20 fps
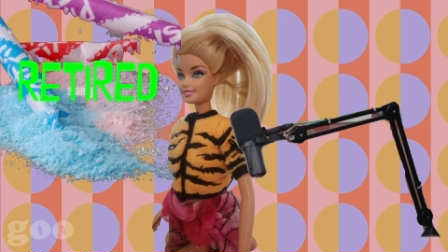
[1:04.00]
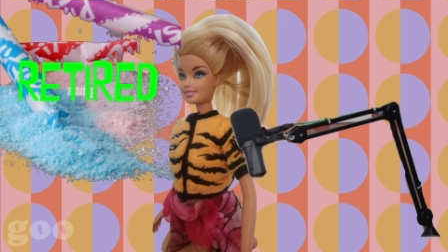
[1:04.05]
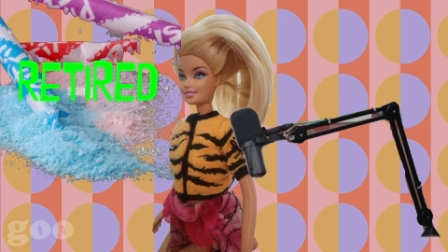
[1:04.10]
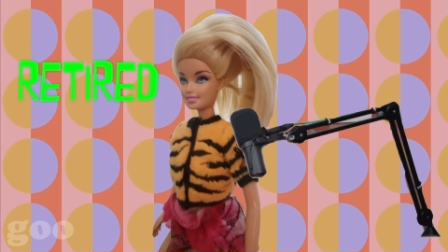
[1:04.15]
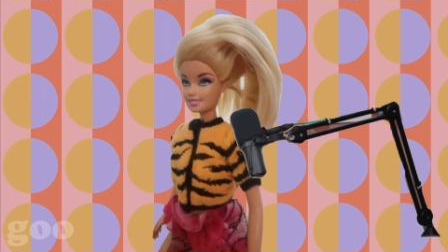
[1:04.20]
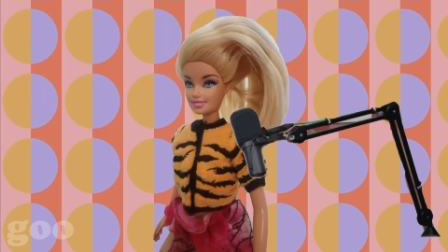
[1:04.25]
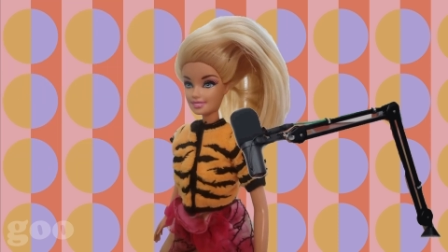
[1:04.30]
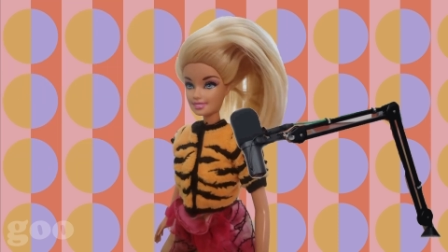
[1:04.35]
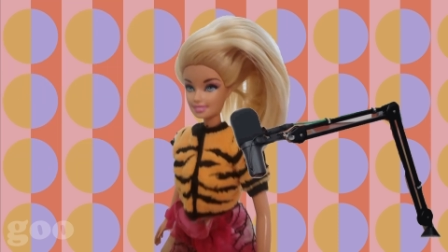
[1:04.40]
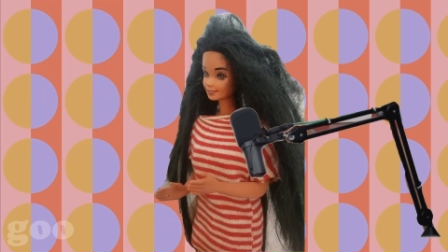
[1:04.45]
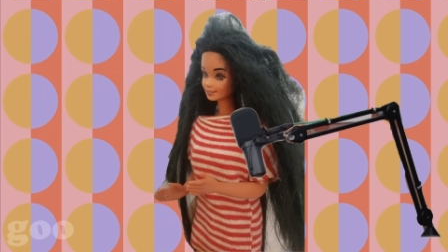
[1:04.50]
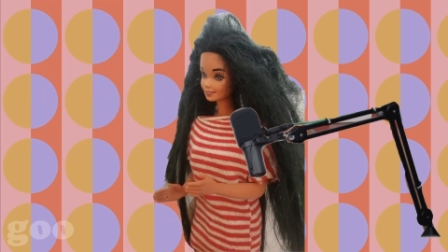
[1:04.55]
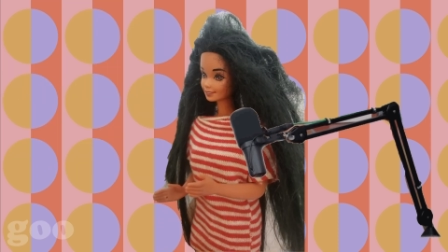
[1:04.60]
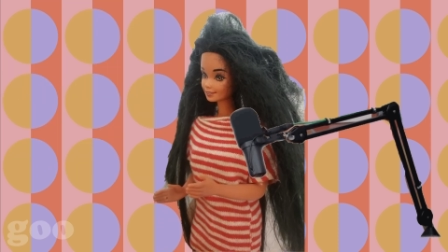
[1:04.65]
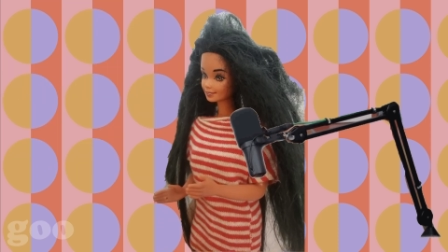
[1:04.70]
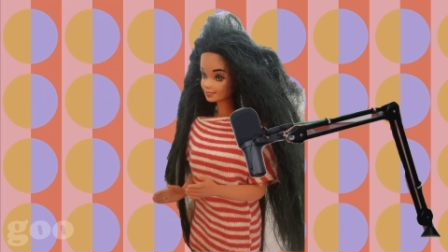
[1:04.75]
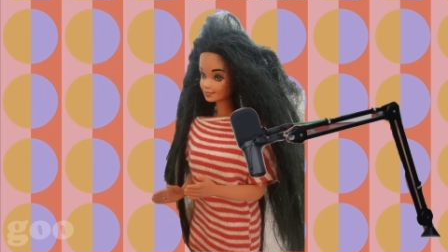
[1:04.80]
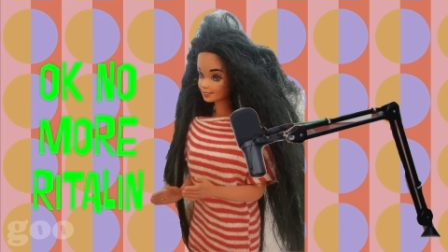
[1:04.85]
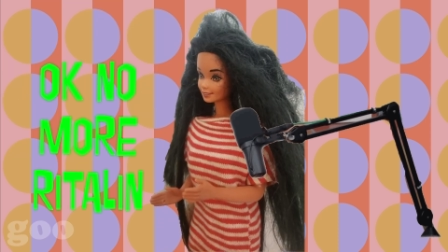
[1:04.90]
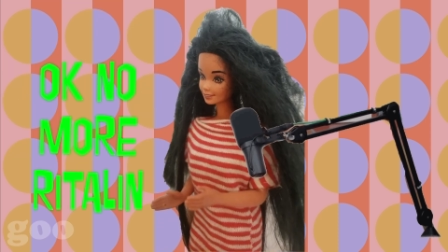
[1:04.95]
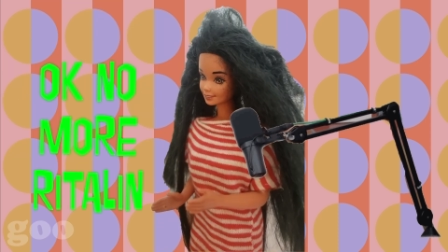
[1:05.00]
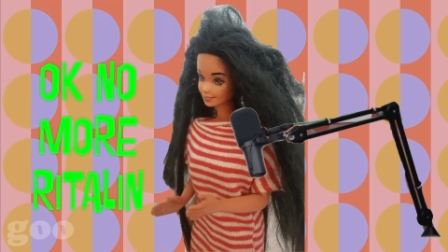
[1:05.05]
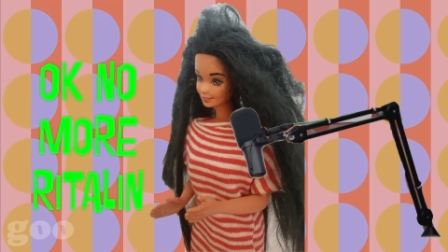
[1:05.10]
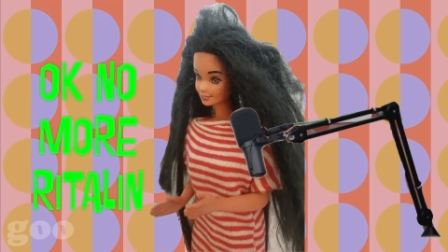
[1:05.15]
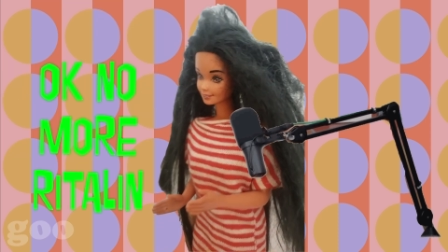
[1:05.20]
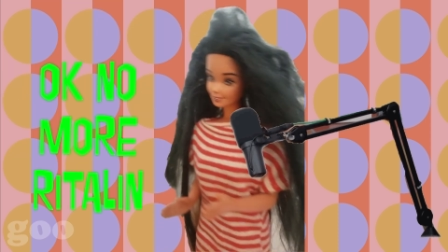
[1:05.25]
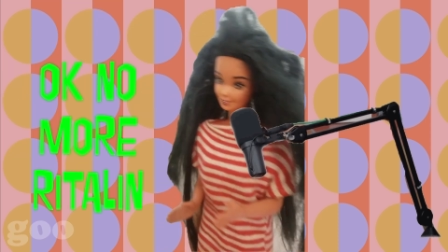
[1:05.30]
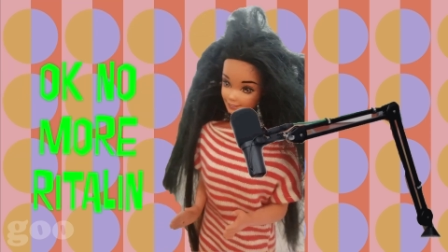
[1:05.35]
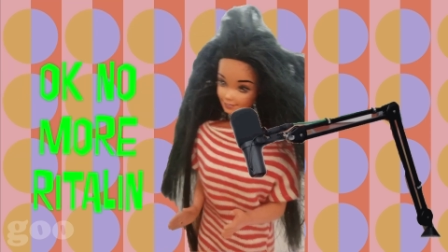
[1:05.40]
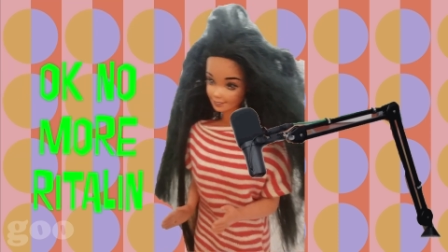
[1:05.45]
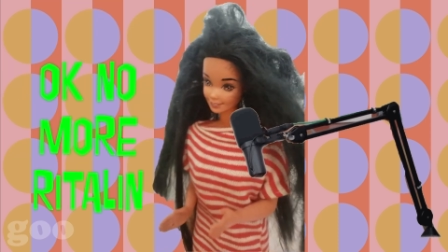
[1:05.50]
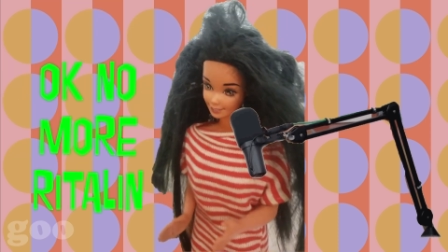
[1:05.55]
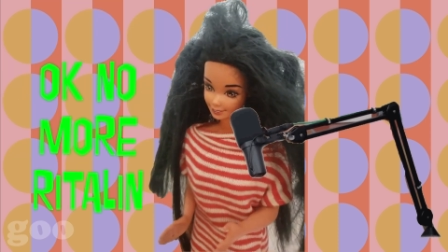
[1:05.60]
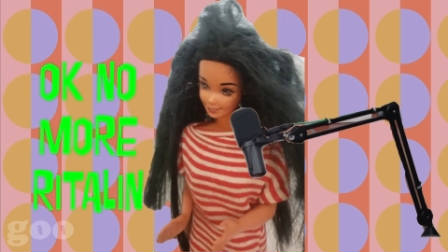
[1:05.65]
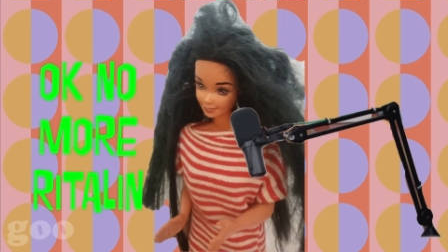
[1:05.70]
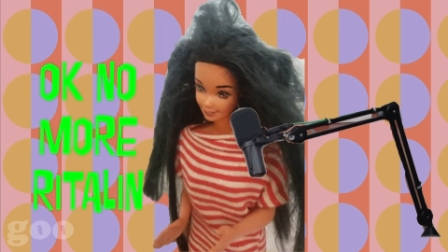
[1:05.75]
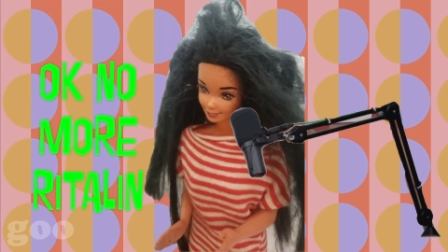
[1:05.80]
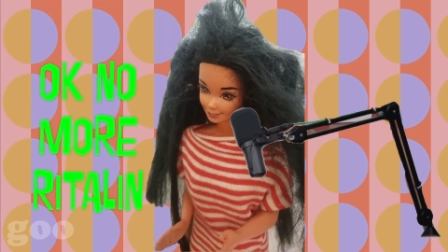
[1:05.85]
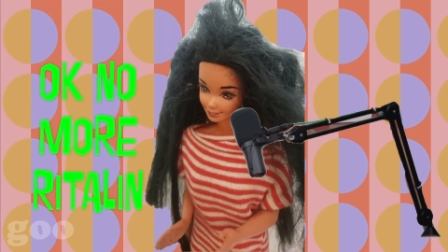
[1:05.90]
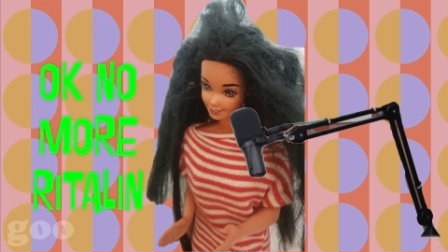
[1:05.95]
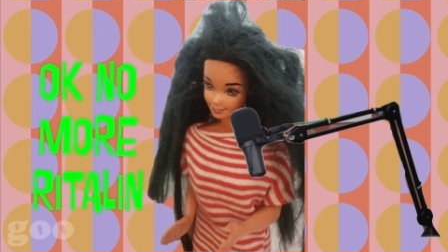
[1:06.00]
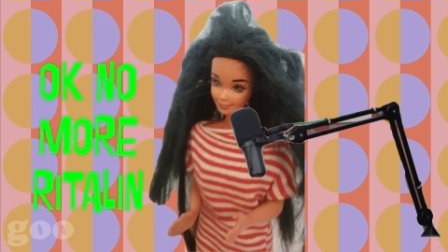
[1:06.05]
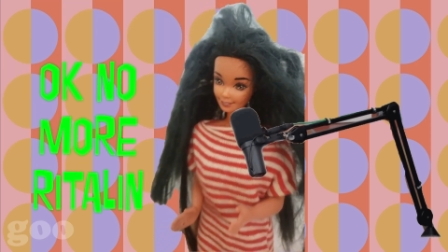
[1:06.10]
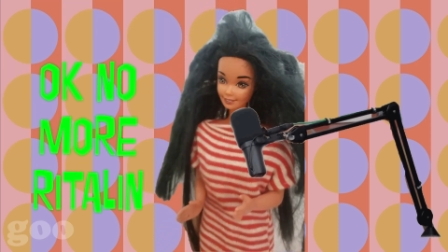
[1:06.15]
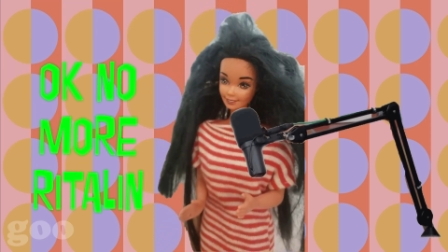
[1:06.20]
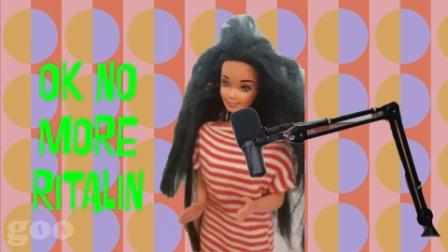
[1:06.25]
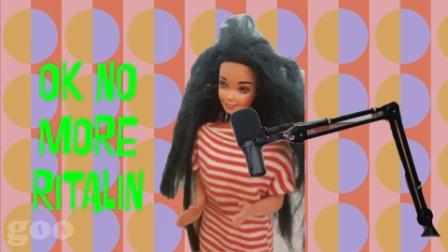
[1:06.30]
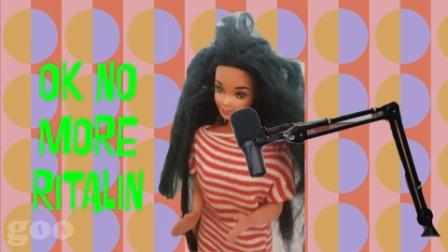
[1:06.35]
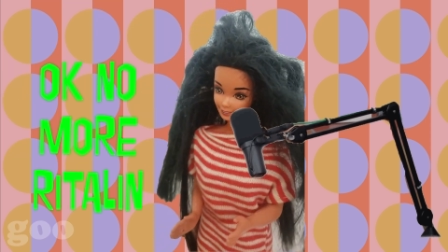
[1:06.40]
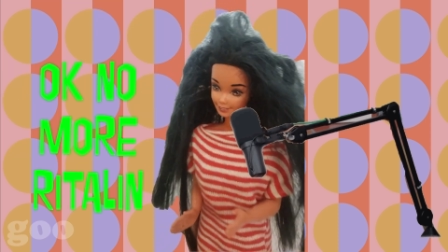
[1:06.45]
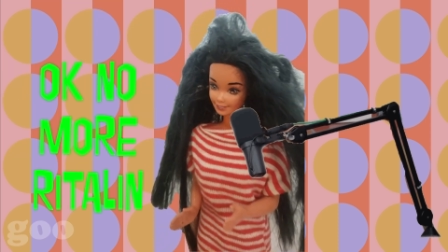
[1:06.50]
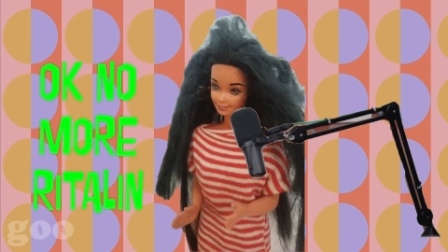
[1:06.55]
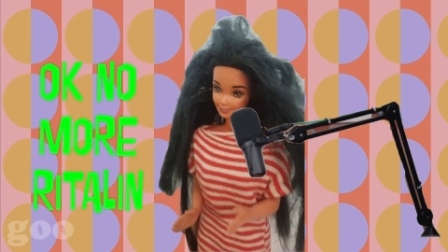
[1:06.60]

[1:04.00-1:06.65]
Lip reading: know what I used to do when I said, okay, no more Ritalin?